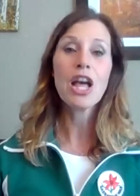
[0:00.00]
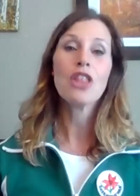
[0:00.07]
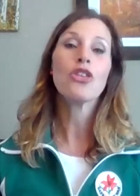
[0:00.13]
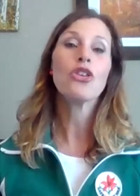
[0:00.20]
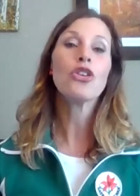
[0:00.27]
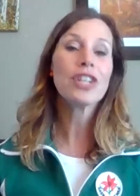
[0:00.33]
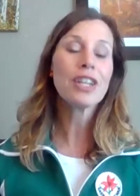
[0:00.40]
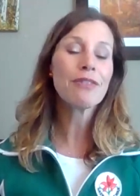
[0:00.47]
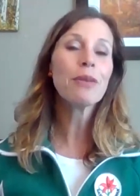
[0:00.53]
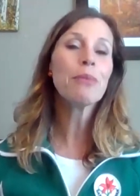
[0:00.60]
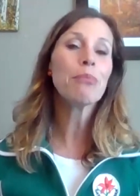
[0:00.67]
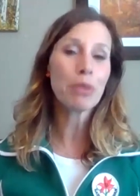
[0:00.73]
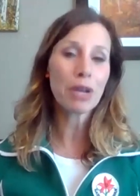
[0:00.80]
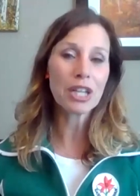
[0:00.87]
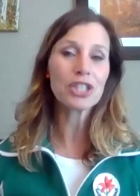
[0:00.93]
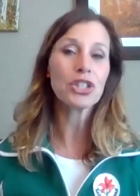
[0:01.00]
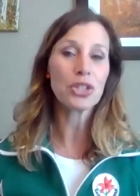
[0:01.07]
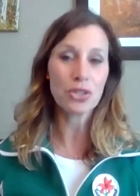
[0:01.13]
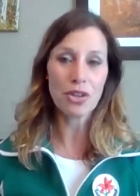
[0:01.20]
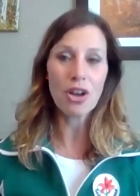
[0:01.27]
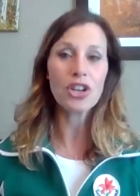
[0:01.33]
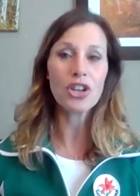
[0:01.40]
there are different
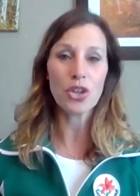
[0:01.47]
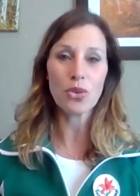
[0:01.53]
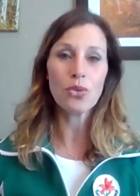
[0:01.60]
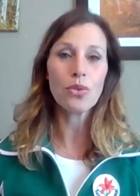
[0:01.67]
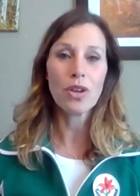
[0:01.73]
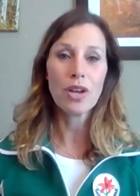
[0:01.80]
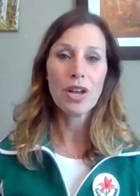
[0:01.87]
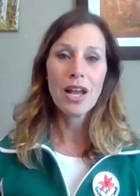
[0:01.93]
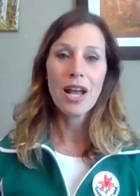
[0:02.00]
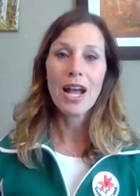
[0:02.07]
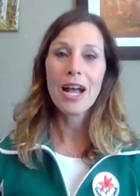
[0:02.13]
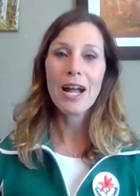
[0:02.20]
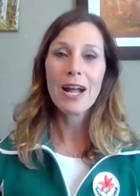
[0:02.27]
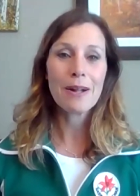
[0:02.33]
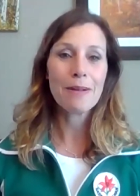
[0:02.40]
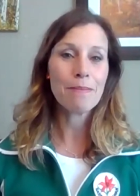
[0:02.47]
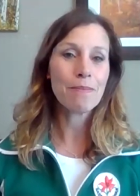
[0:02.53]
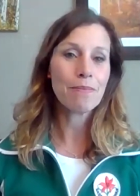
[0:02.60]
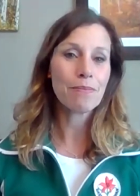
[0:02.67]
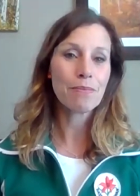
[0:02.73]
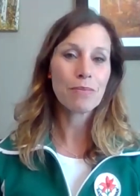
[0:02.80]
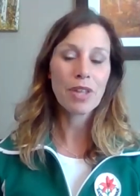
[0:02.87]
pressures on
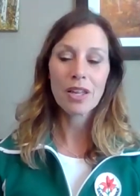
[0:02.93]
you,